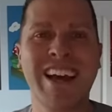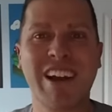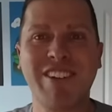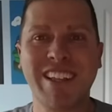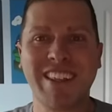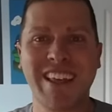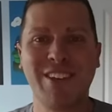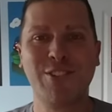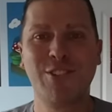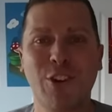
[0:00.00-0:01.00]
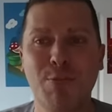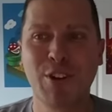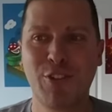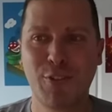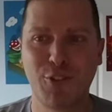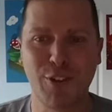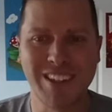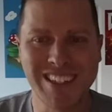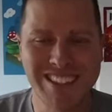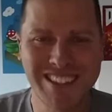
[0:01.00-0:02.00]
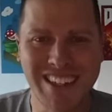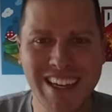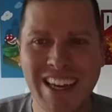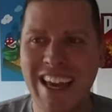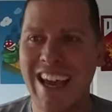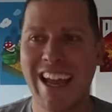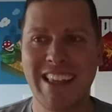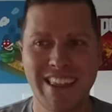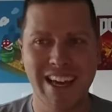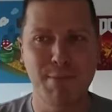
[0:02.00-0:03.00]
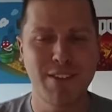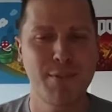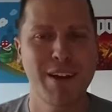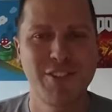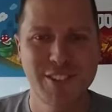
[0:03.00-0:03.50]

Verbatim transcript: Irena, thank you so much for joining us today. Anything I missed about